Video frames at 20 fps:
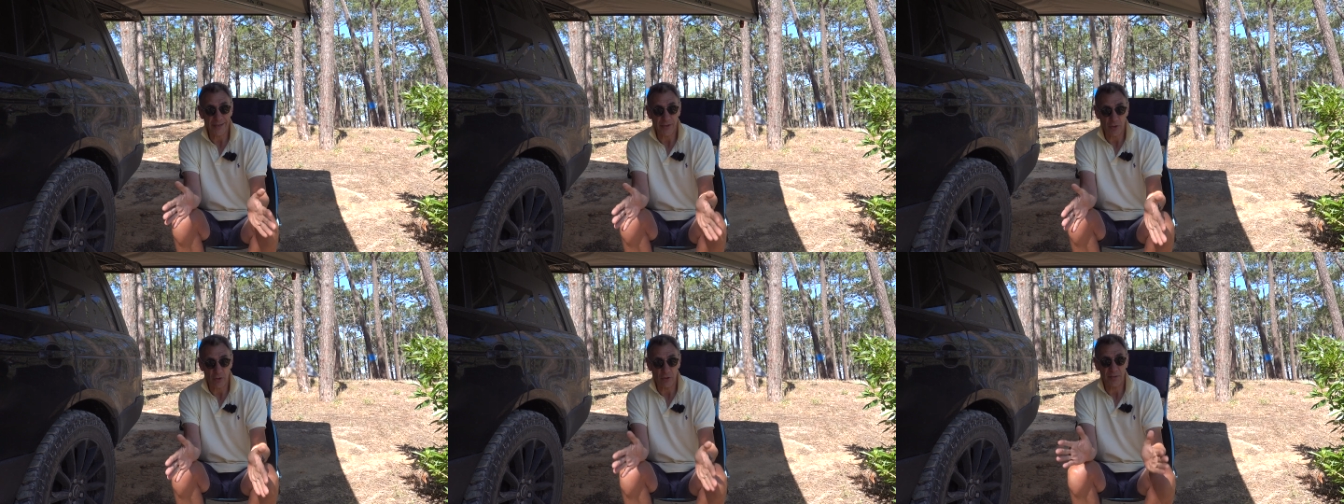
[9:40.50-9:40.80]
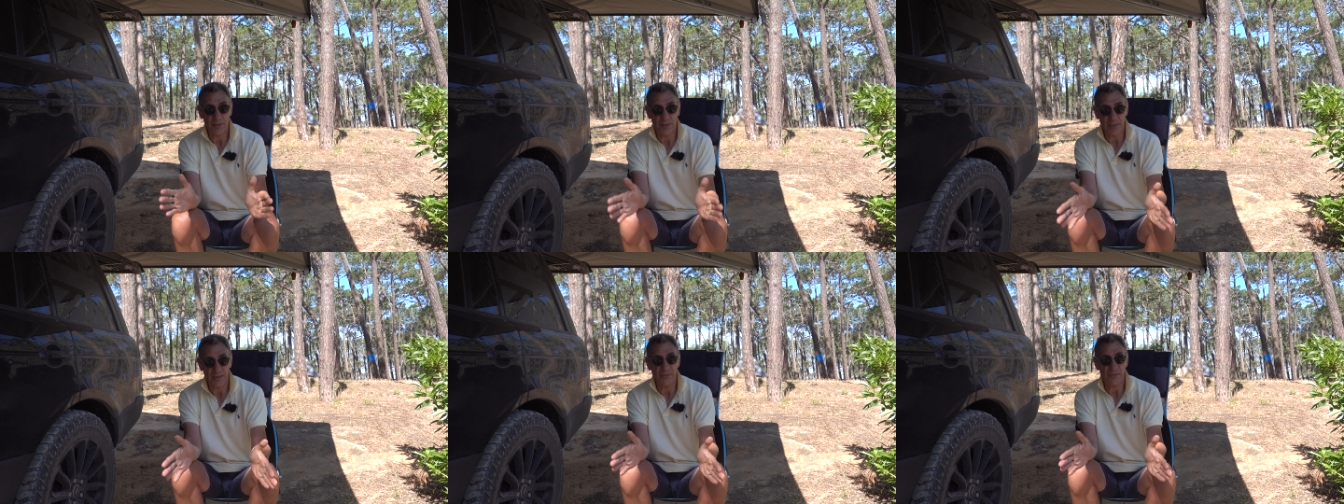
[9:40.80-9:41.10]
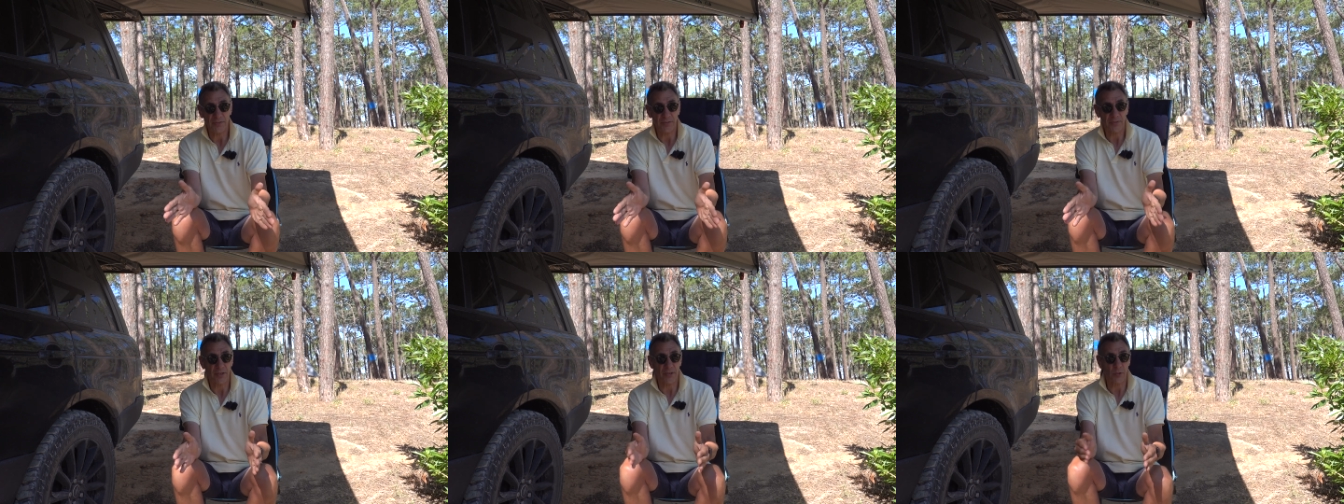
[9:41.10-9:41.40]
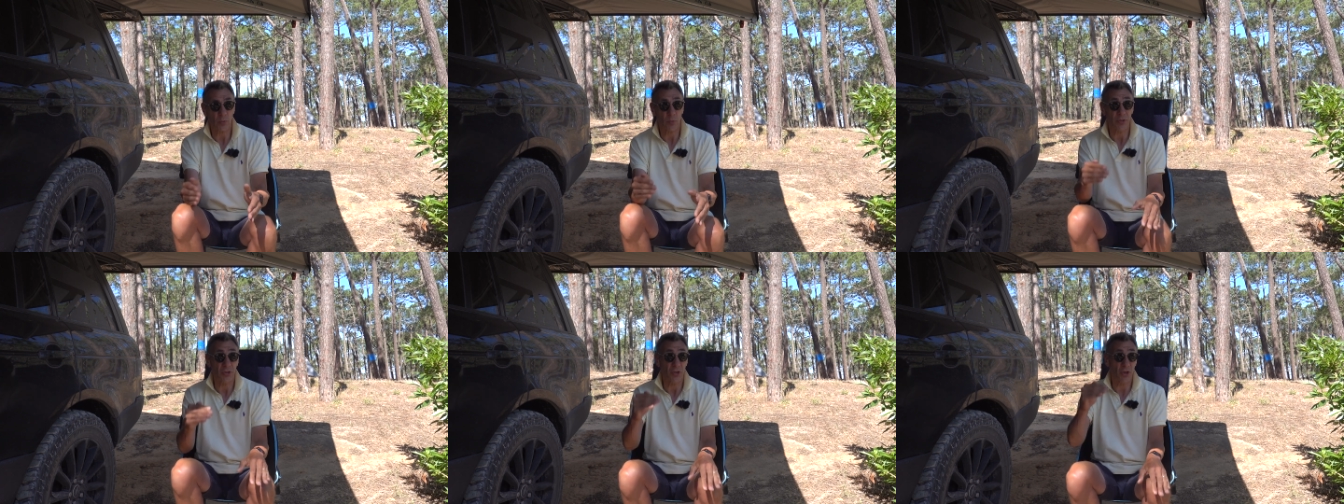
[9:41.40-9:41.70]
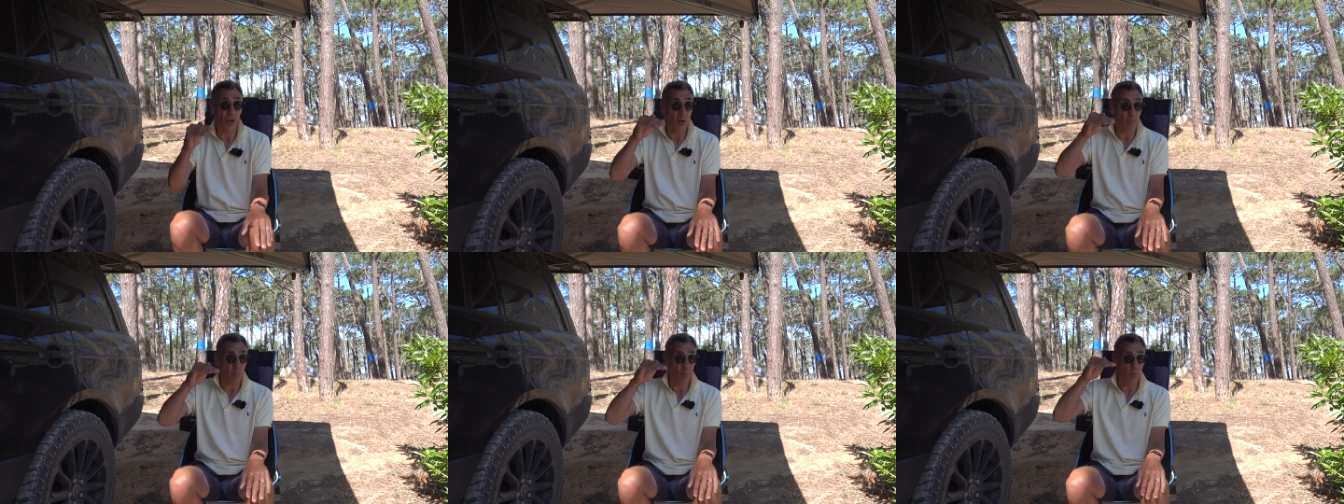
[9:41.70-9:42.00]
good, decent sized one that
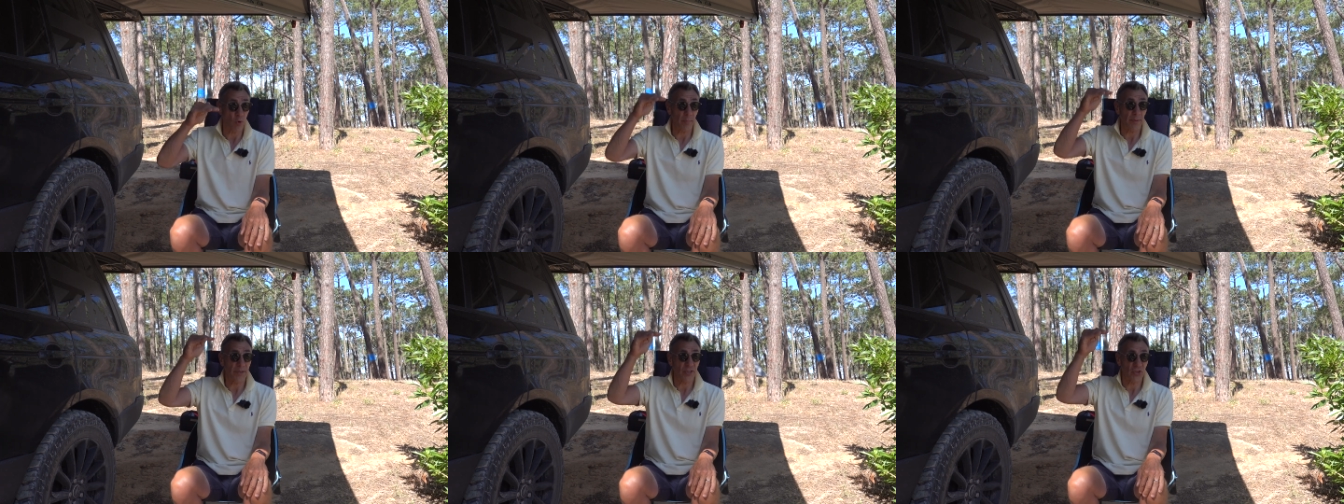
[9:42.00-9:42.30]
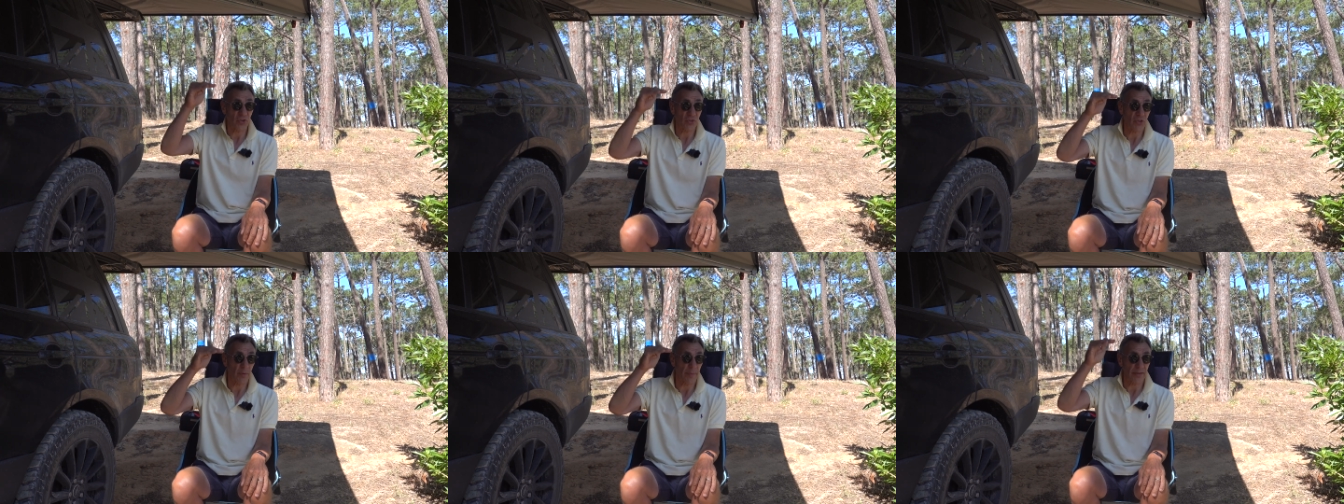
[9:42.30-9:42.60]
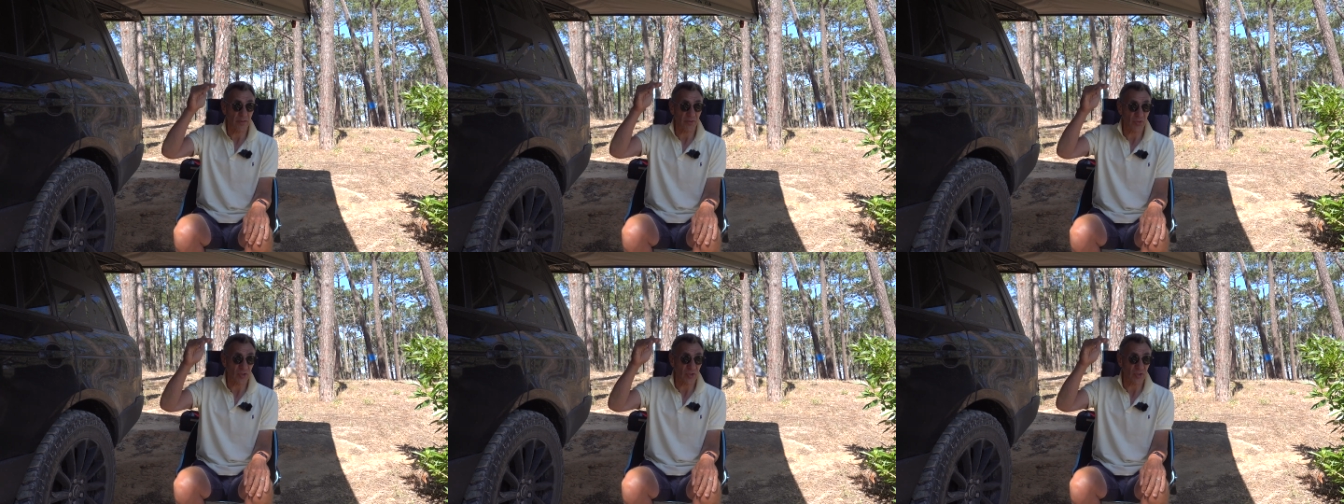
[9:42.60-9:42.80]
you could probably just about